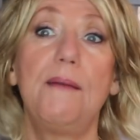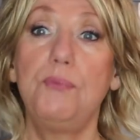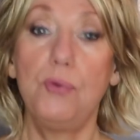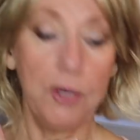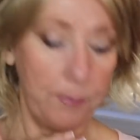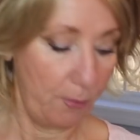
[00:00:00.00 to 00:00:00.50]

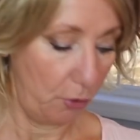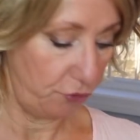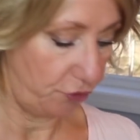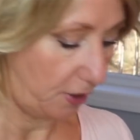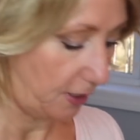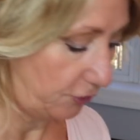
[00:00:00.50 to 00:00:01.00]
upward
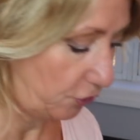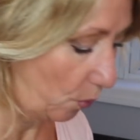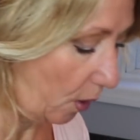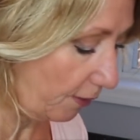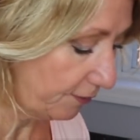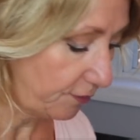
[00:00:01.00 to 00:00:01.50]
motion and
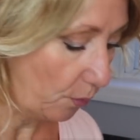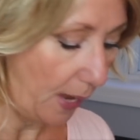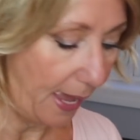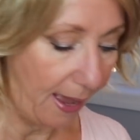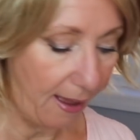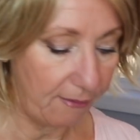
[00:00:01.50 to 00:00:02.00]
you also
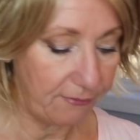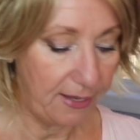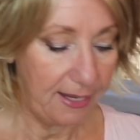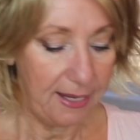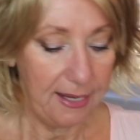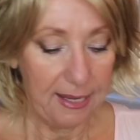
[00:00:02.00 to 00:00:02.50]
have